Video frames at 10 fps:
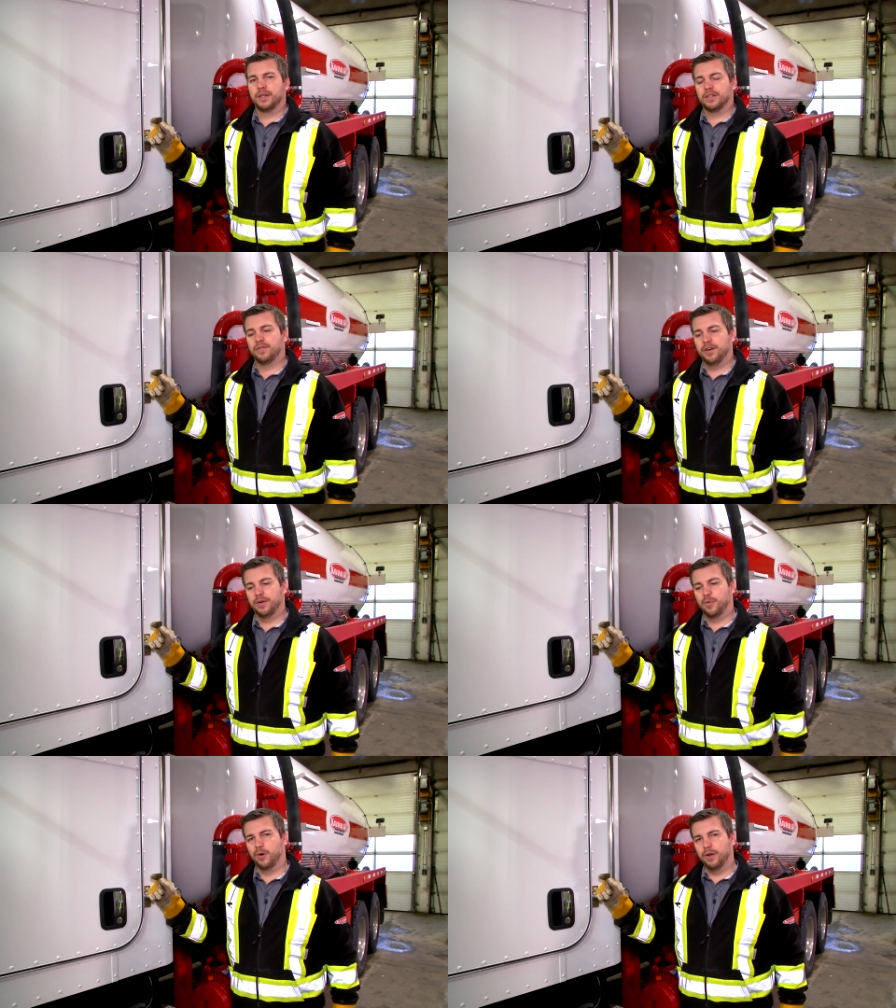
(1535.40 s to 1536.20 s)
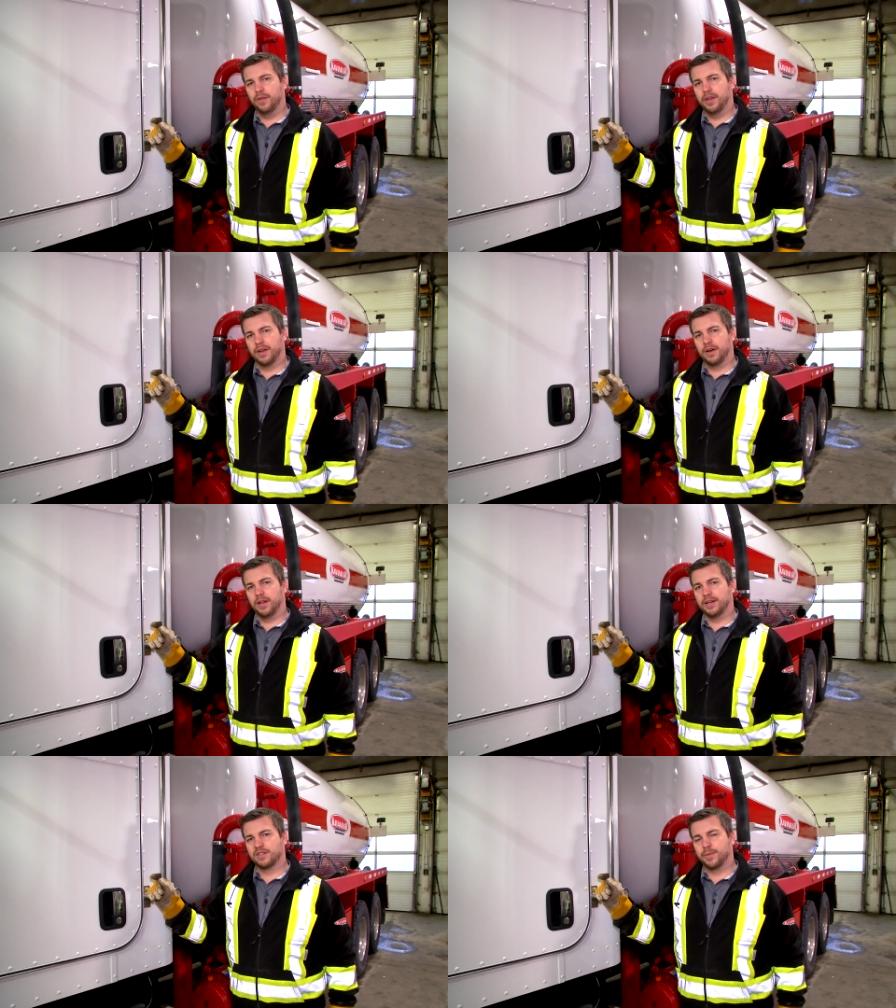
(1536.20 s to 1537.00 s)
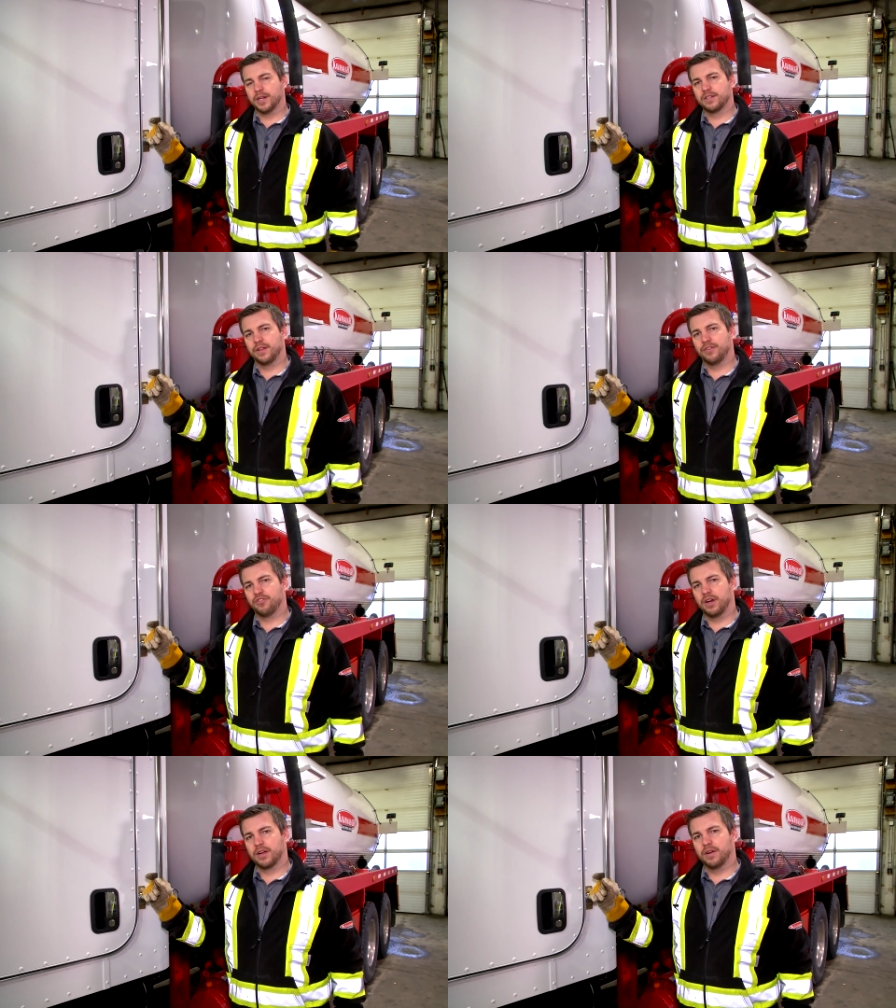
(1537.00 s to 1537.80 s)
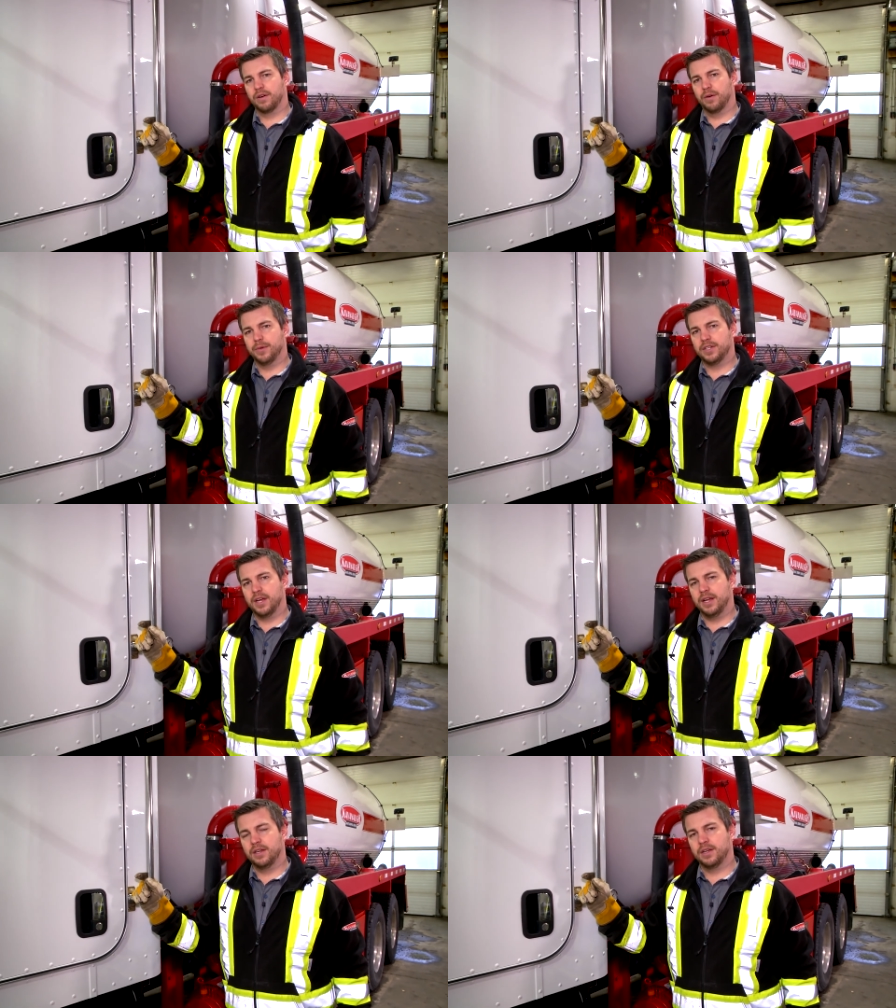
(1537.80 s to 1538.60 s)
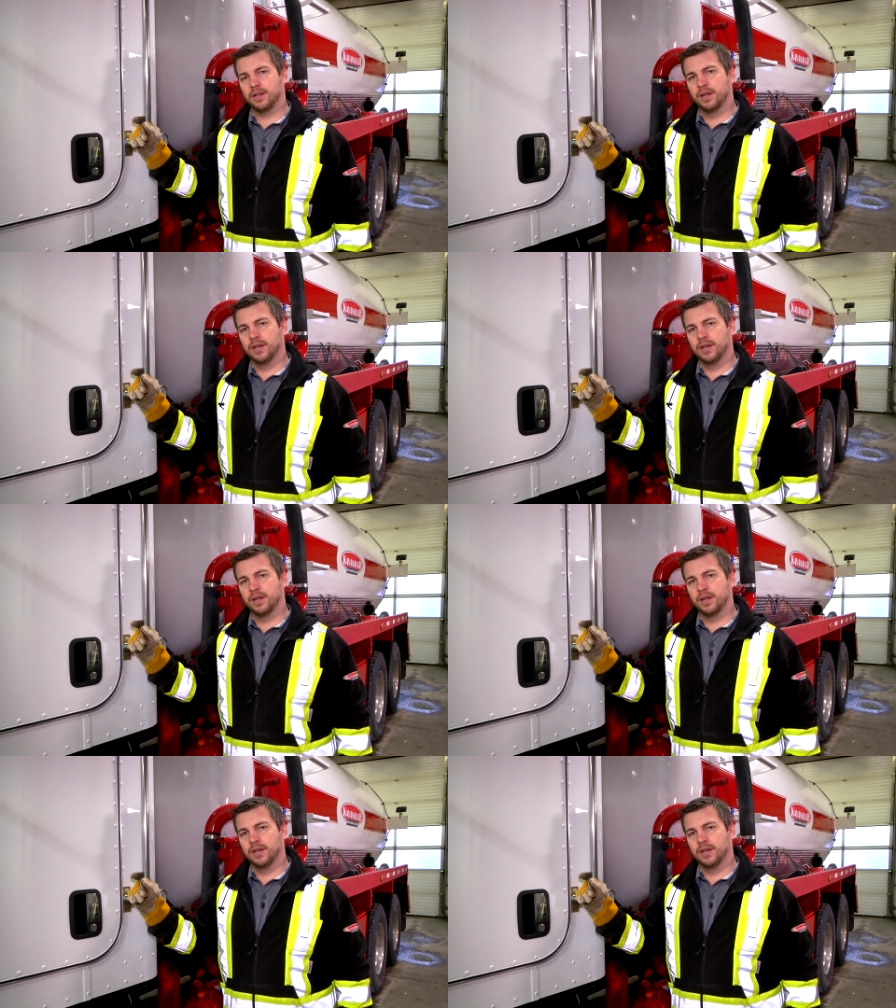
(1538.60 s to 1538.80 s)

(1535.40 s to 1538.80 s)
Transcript: It's very important that all aspects of the truck are maintained